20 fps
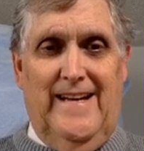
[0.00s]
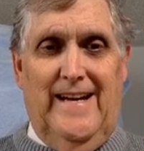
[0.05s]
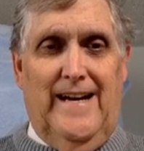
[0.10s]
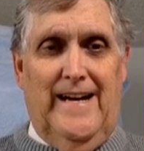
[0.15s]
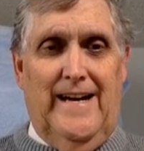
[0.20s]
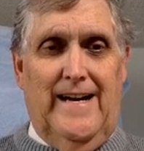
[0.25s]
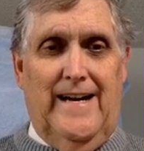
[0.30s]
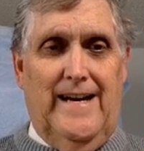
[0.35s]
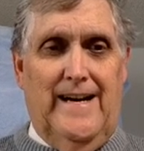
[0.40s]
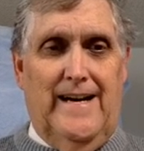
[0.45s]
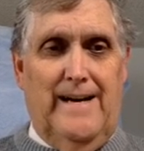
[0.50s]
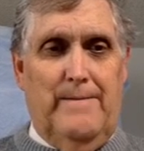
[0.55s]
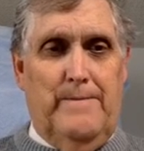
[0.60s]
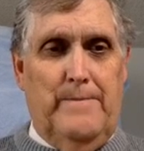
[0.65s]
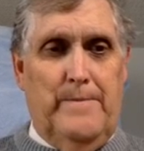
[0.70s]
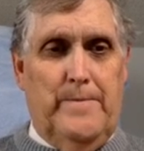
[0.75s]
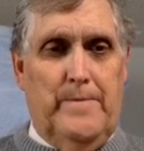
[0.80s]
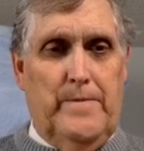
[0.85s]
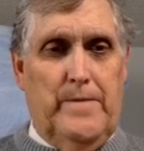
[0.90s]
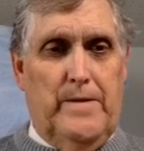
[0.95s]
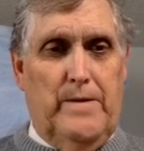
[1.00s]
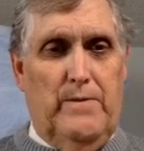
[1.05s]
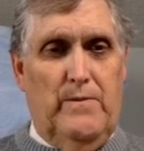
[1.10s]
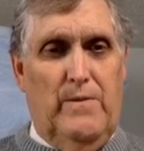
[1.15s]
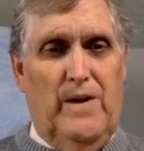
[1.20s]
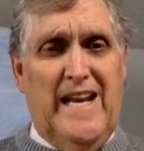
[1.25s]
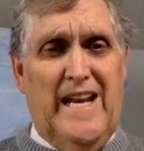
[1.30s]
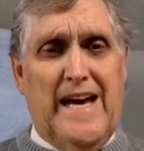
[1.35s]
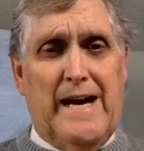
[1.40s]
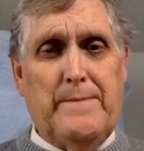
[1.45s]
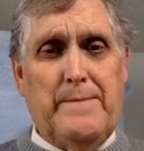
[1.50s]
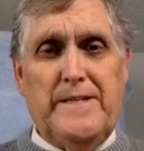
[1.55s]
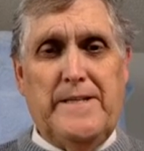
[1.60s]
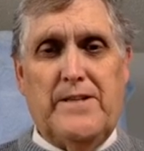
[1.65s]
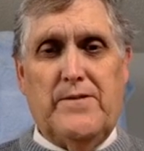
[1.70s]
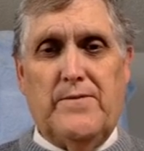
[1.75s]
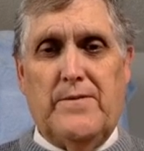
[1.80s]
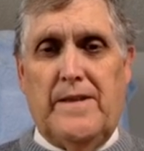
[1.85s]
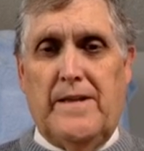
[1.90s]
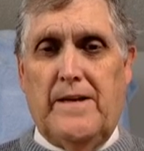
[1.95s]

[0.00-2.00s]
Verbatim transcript: um, what happens when